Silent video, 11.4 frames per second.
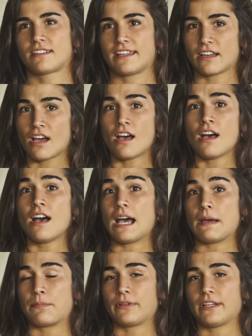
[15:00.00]
Like,
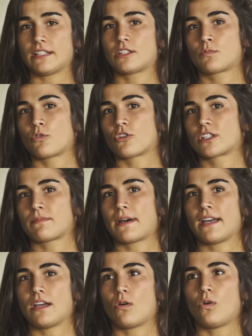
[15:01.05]
I played sports
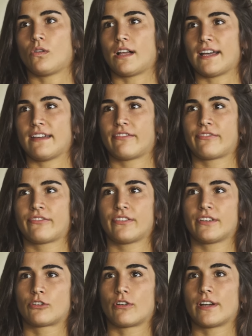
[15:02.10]
my whole life
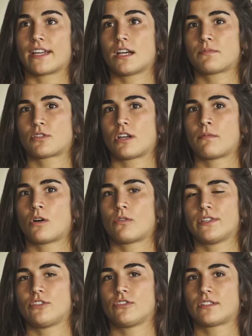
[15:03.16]
growing up, so I'm
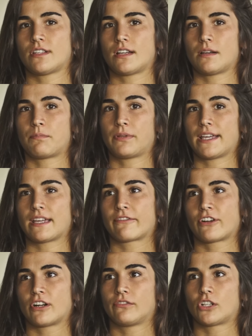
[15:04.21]
always used to playing in
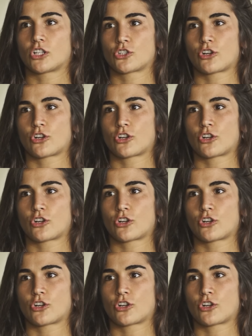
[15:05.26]
front of large